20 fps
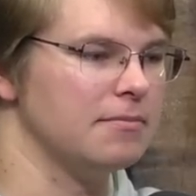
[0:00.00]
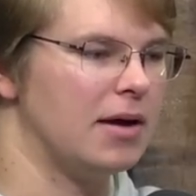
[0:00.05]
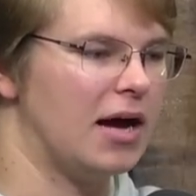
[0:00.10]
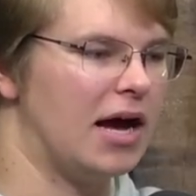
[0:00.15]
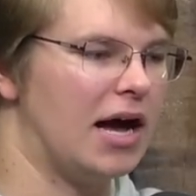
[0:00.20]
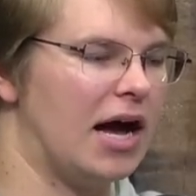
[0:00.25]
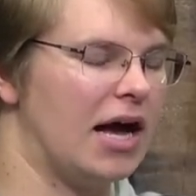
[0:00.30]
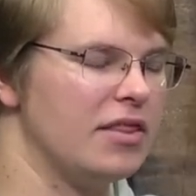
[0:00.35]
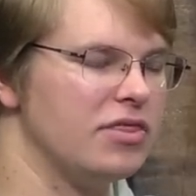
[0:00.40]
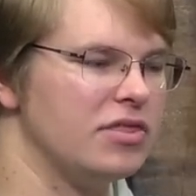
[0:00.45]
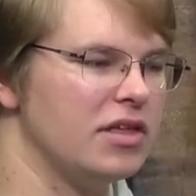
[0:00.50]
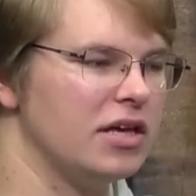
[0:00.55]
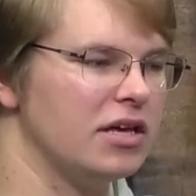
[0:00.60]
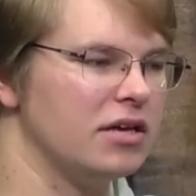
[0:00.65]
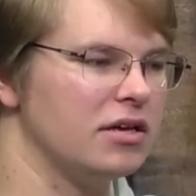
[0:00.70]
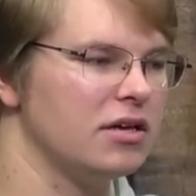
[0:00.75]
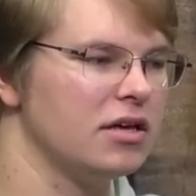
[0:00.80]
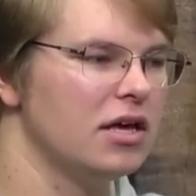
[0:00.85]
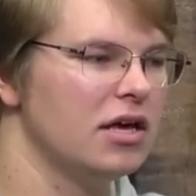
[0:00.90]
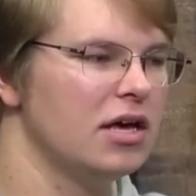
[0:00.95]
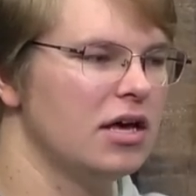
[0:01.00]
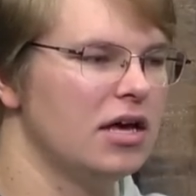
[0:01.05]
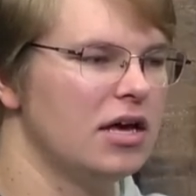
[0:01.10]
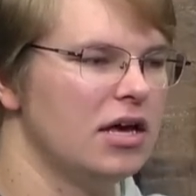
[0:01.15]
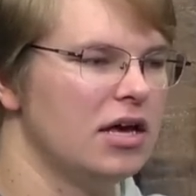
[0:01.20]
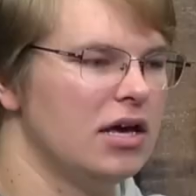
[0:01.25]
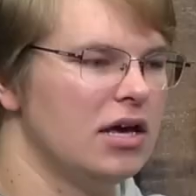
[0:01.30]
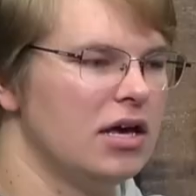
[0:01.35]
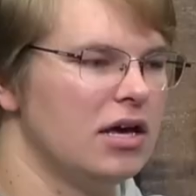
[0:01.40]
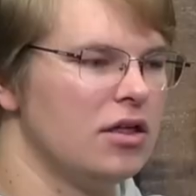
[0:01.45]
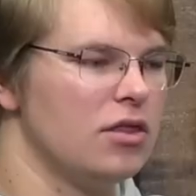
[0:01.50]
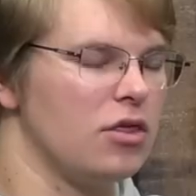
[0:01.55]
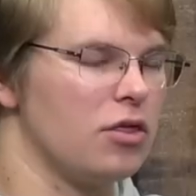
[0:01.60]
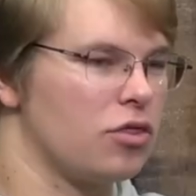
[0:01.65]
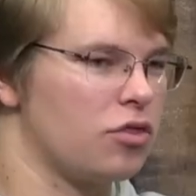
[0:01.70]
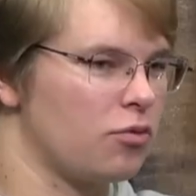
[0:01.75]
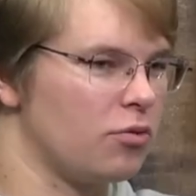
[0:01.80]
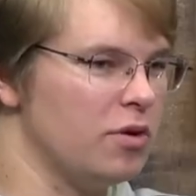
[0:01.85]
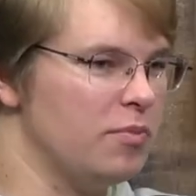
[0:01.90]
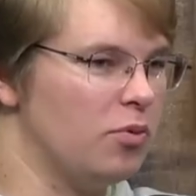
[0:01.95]
I think the
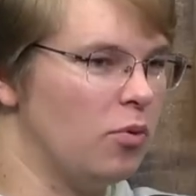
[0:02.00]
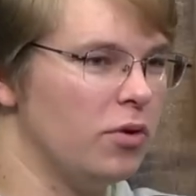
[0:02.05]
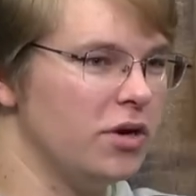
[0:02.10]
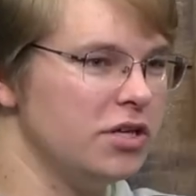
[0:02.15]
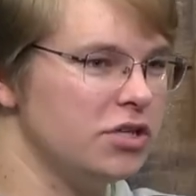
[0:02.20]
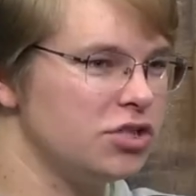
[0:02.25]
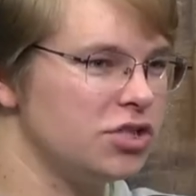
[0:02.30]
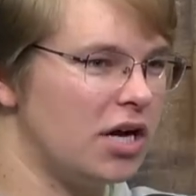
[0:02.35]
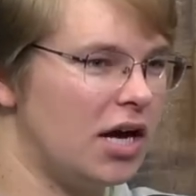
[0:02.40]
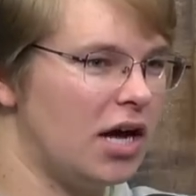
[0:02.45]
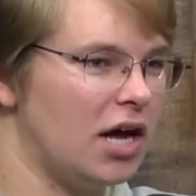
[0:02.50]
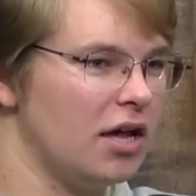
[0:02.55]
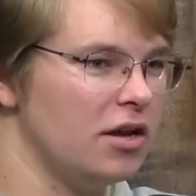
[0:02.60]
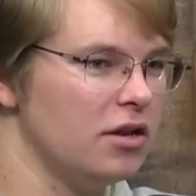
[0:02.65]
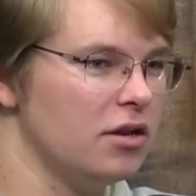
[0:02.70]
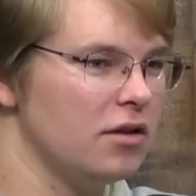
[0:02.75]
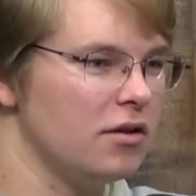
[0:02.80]
3-point shot,